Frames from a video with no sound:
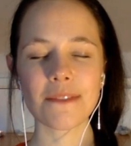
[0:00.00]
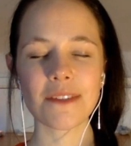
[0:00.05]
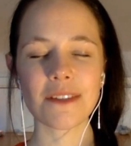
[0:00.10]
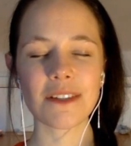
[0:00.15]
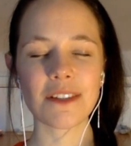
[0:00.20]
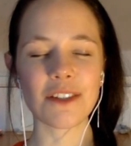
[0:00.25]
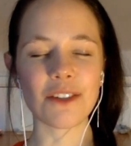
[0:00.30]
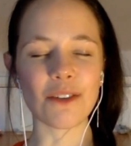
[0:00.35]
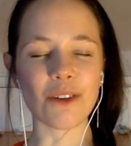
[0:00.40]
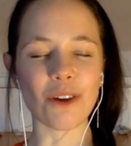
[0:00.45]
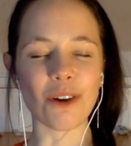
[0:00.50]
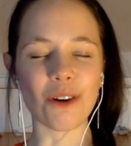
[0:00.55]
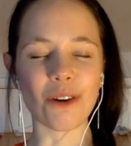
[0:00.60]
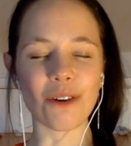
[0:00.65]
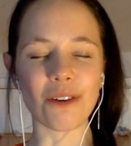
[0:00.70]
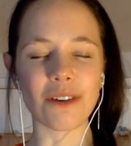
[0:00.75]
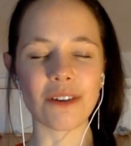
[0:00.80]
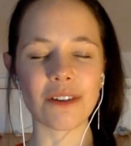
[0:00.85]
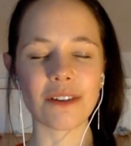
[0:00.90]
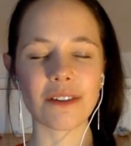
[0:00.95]
You
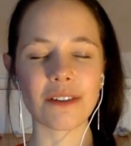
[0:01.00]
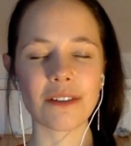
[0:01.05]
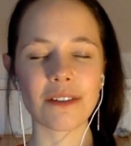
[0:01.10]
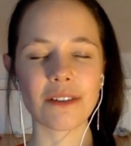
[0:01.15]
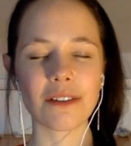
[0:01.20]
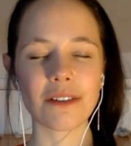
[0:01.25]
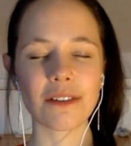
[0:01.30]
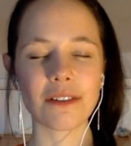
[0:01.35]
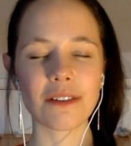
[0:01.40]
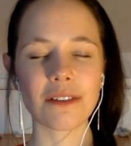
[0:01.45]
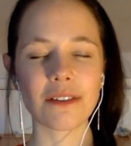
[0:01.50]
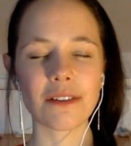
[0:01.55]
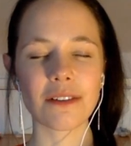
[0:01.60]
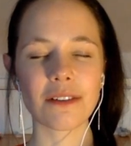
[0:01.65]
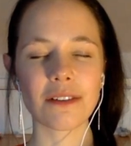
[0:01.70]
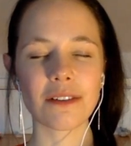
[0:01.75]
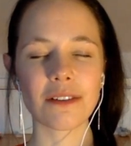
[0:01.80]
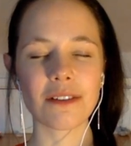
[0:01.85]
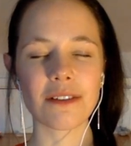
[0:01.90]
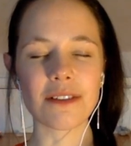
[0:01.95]
know,
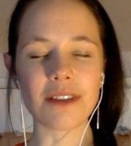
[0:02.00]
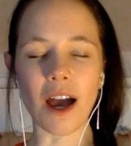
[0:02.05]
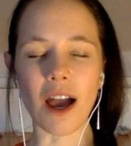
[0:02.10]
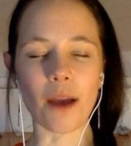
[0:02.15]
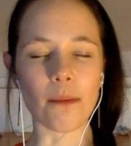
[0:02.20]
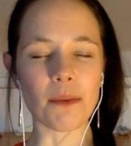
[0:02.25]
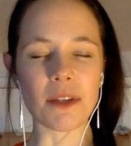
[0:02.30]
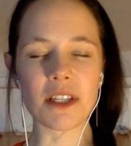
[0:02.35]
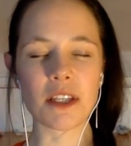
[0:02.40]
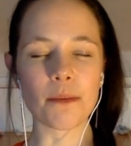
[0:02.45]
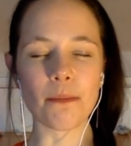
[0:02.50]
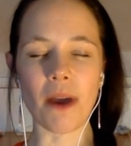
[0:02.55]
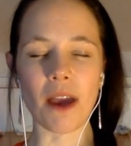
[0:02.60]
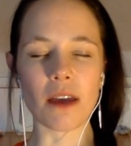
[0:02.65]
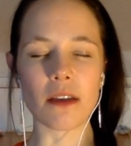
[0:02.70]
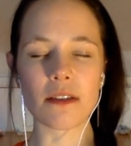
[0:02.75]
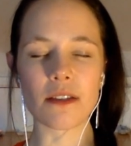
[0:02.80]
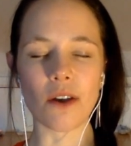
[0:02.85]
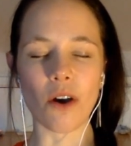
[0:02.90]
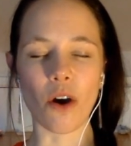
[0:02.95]
time and
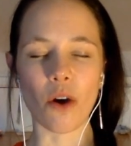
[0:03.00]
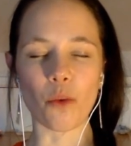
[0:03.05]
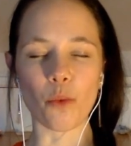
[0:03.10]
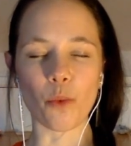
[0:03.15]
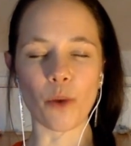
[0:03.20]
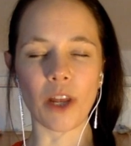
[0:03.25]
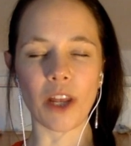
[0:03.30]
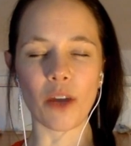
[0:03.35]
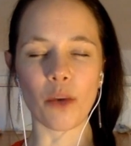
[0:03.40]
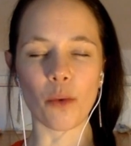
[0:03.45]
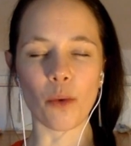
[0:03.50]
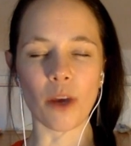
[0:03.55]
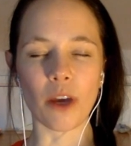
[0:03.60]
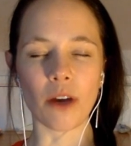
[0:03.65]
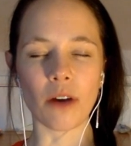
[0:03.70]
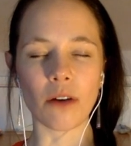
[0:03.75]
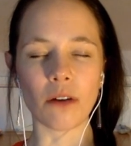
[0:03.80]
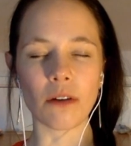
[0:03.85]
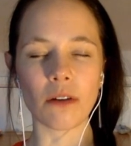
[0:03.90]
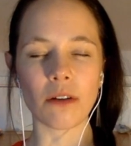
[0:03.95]
space aren't really
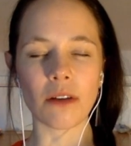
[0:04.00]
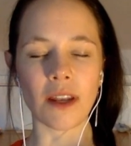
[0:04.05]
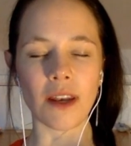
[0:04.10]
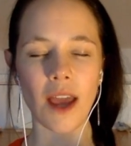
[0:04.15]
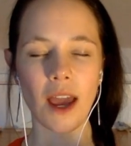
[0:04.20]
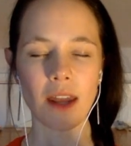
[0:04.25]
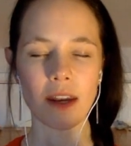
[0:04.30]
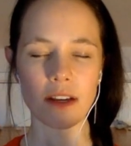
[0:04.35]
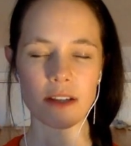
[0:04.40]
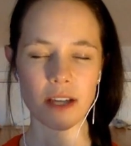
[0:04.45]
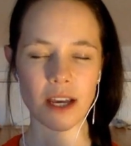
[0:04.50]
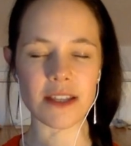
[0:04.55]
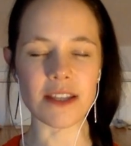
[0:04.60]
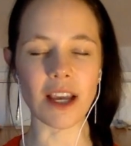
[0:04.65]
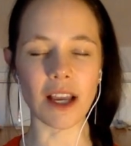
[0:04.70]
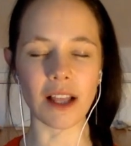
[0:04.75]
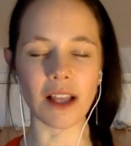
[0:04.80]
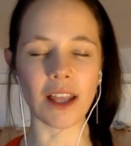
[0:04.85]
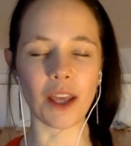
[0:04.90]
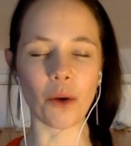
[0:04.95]
real, and
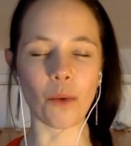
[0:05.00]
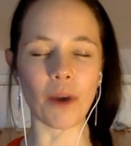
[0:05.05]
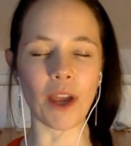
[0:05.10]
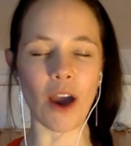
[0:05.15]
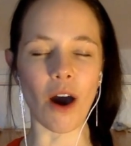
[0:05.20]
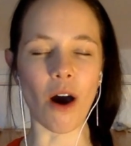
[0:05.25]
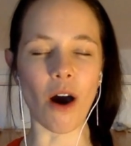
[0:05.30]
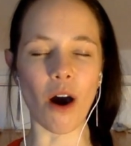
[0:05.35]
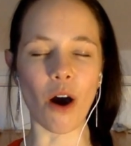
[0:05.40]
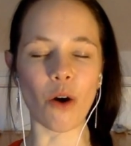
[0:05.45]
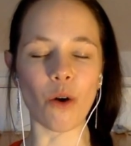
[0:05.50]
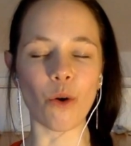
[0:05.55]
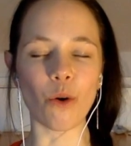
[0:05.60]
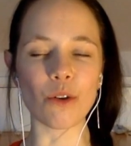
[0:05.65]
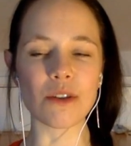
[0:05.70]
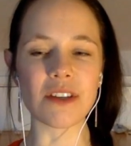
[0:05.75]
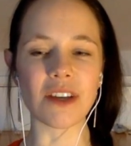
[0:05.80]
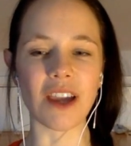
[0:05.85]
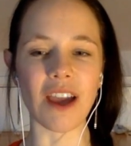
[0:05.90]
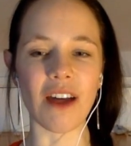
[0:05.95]
energetically we are all
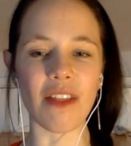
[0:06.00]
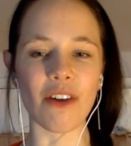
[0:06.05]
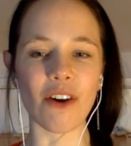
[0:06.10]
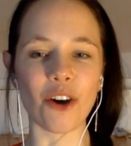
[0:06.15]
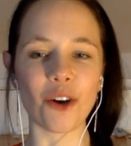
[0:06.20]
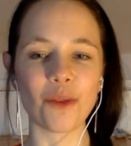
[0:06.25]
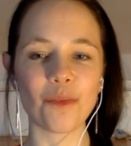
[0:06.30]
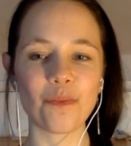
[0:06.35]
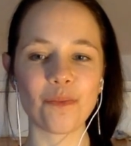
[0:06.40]
together.